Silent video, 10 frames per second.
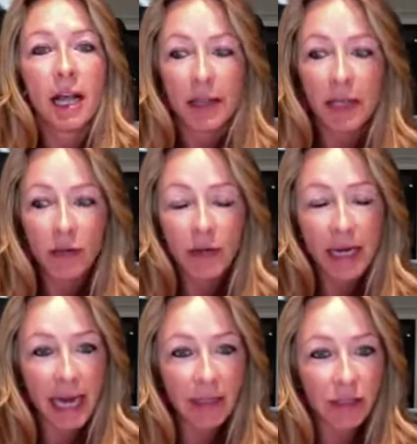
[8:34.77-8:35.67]
that you can
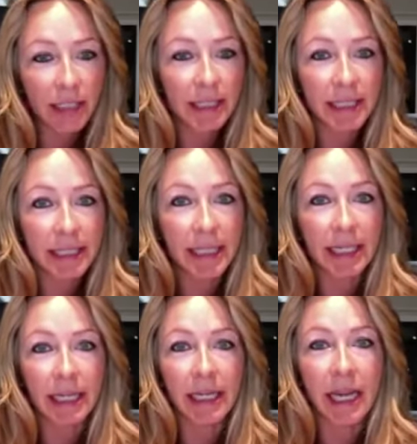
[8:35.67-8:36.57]
actually
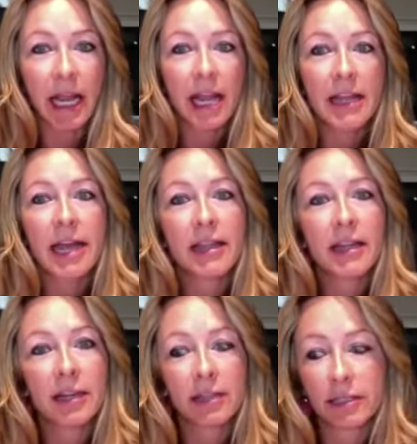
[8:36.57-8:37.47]
see that
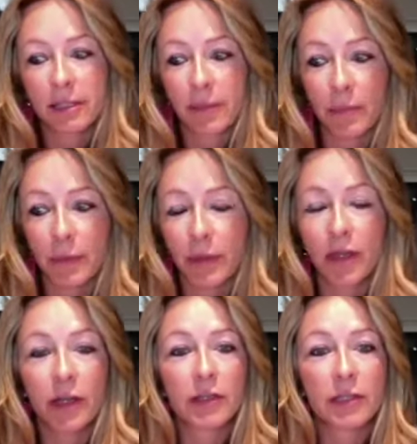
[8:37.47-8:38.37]
there's,
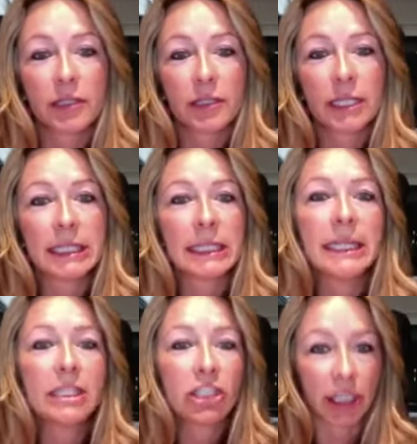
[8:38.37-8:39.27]
there's
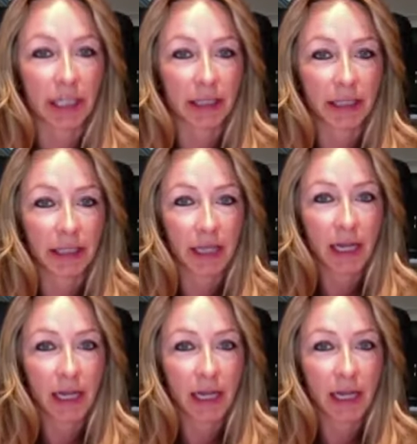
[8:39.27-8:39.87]
teachings